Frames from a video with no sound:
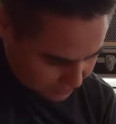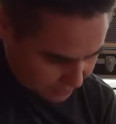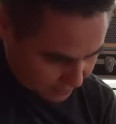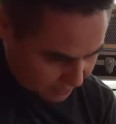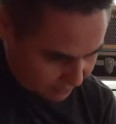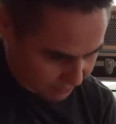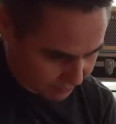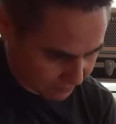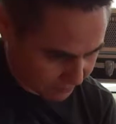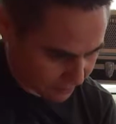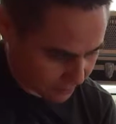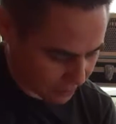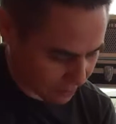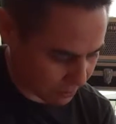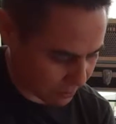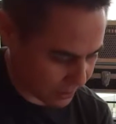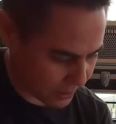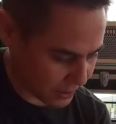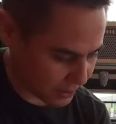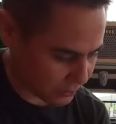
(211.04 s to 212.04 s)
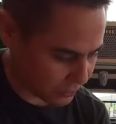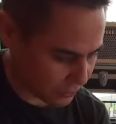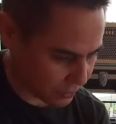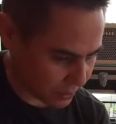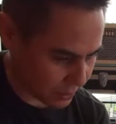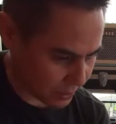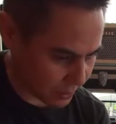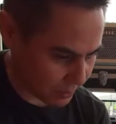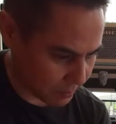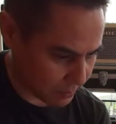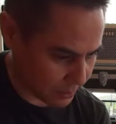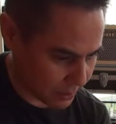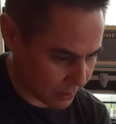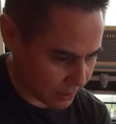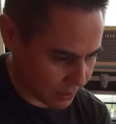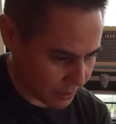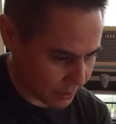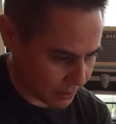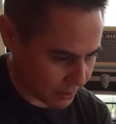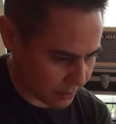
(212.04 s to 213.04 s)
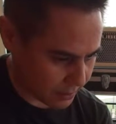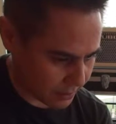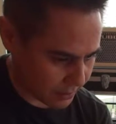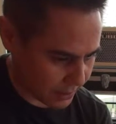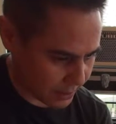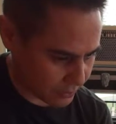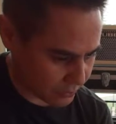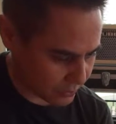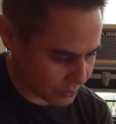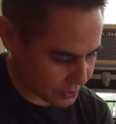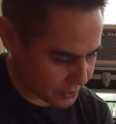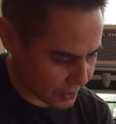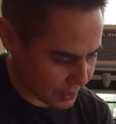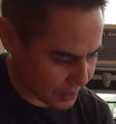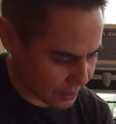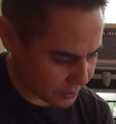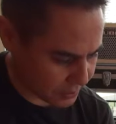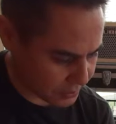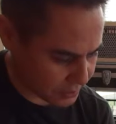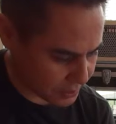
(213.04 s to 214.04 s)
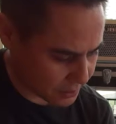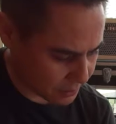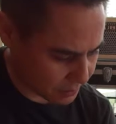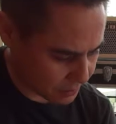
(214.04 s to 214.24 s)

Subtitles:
have no extra sounds.